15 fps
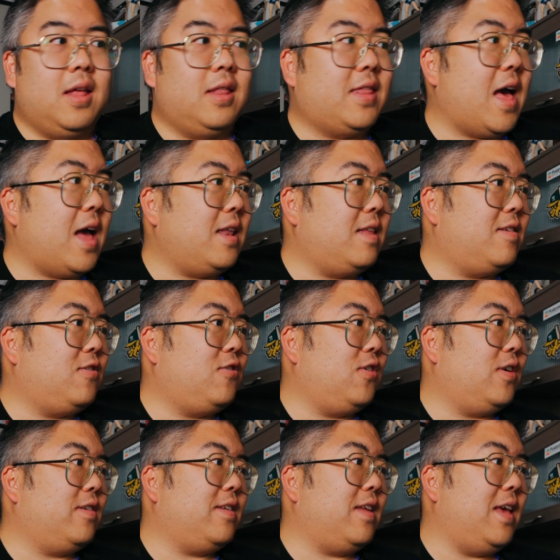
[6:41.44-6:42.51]
That's
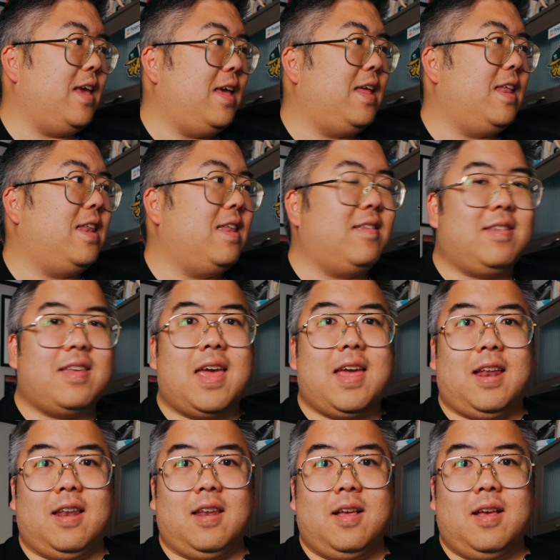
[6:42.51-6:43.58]
just
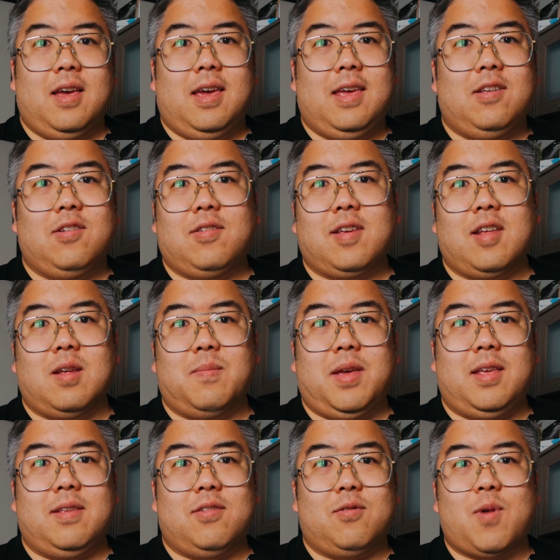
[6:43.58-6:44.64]
insane. He's just going to
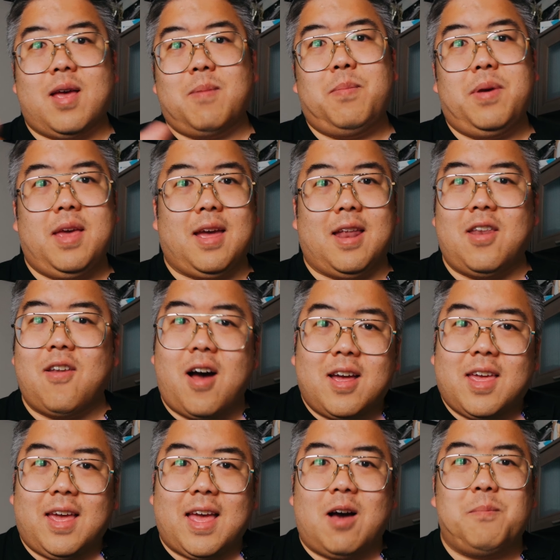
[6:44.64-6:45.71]
be swiping and
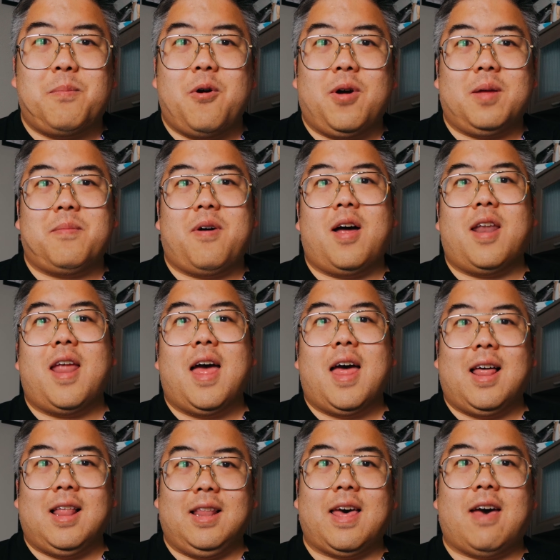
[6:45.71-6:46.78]
knocking out Pokemon
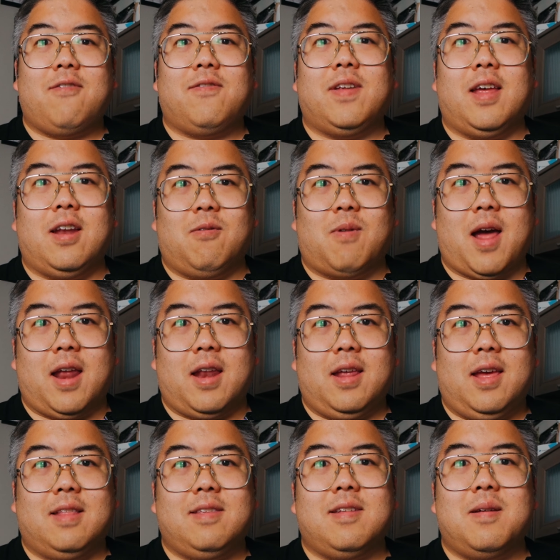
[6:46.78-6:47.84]
left and right.
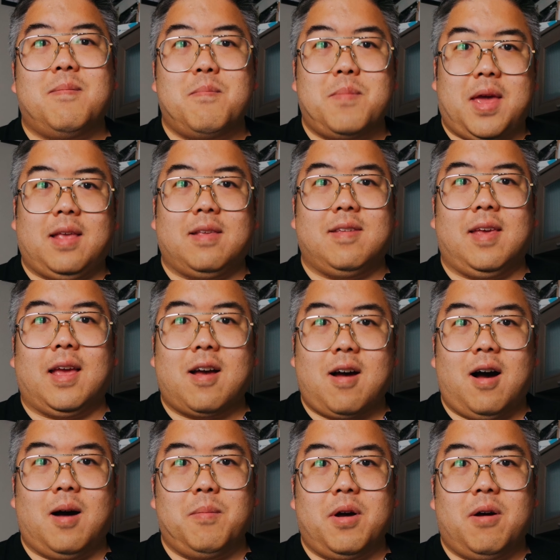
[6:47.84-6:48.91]
It's an amazing
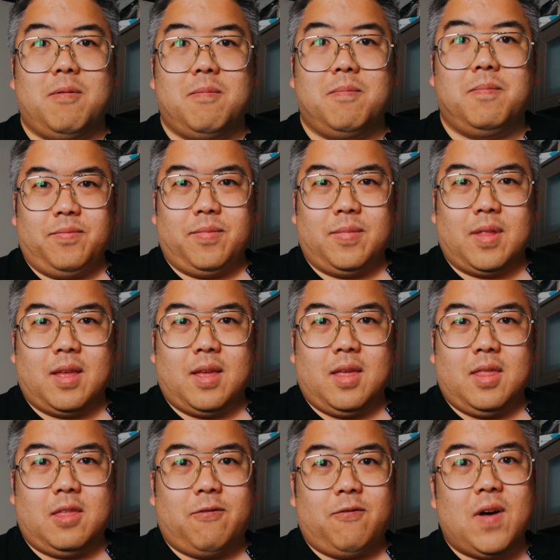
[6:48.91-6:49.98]
combo.
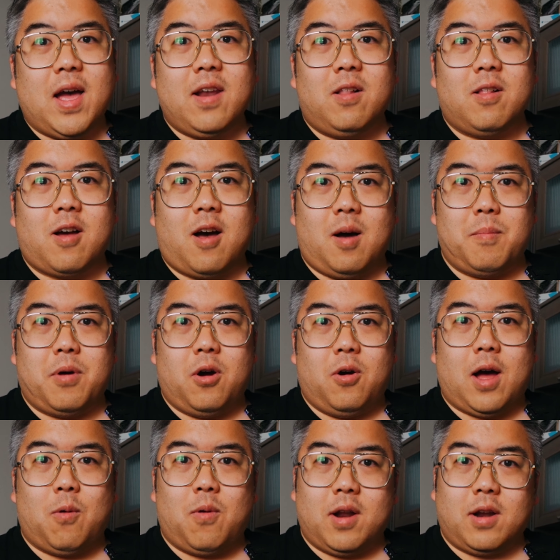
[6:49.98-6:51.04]
The final combo
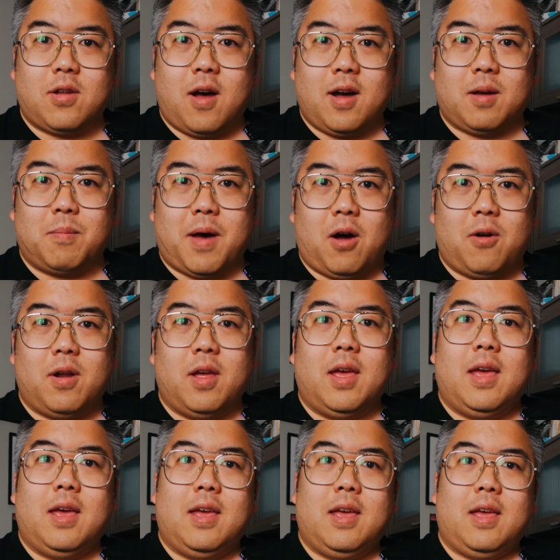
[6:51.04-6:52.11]
I want to talk about,
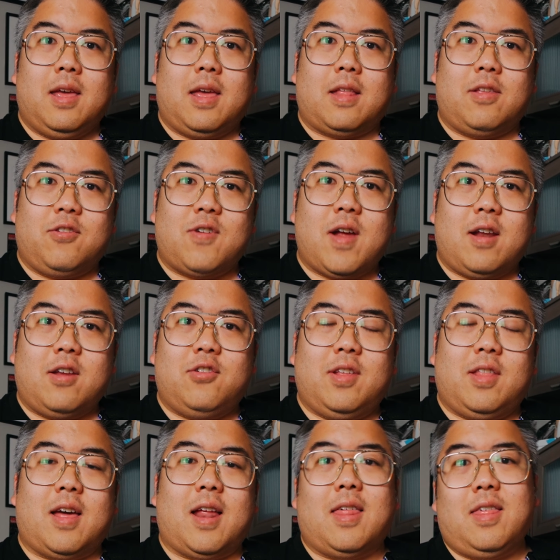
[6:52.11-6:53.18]
and strategy
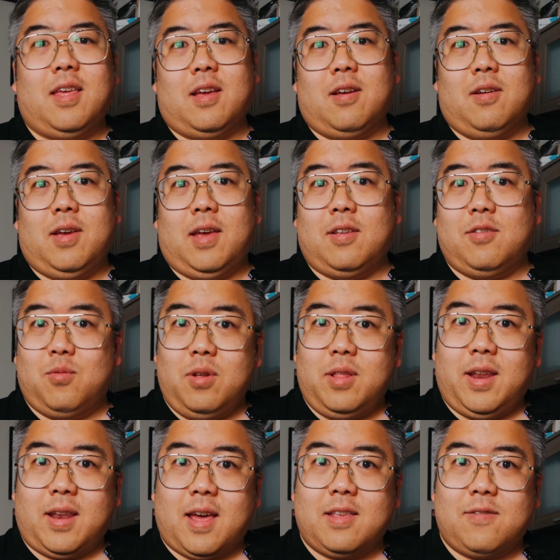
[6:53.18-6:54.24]
that I think is
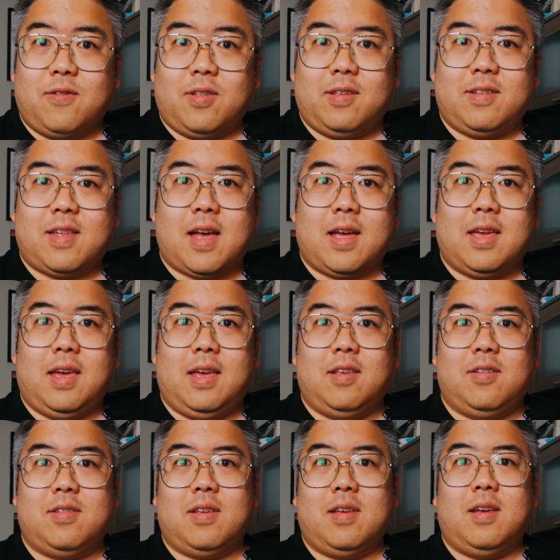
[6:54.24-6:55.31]
really nice for this deck,
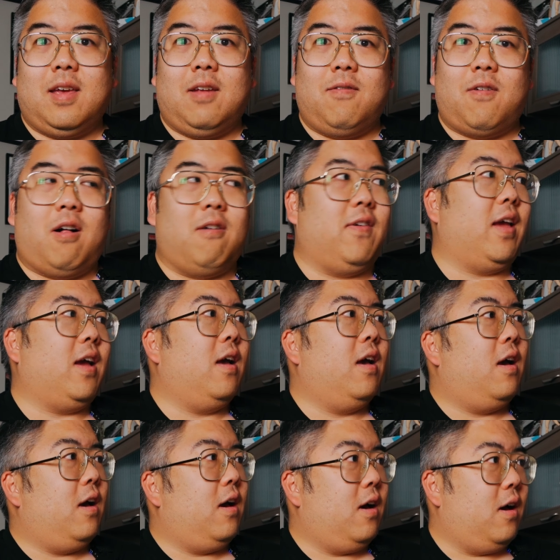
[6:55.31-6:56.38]
is involving
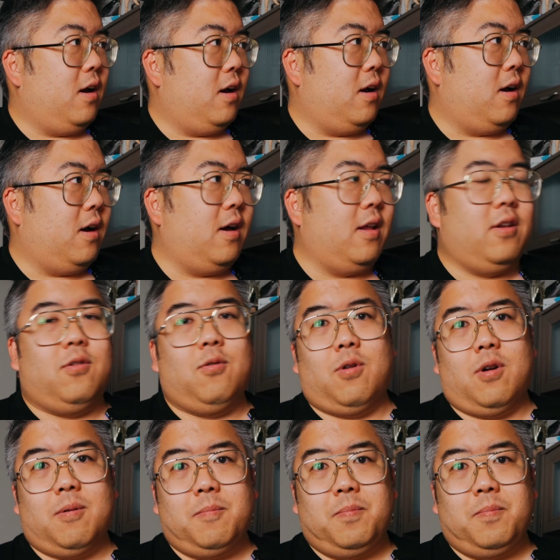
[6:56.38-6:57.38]
Houndour.